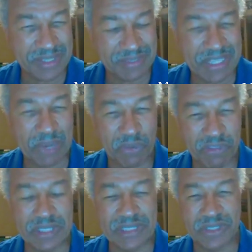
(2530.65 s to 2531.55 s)
They were
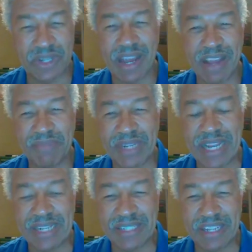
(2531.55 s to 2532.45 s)
fun to drive, but I
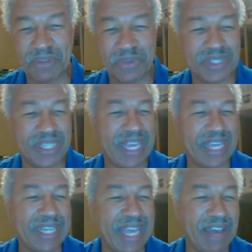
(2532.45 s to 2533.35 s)
never really had
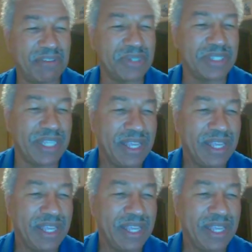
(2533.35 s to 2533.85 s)
to have one.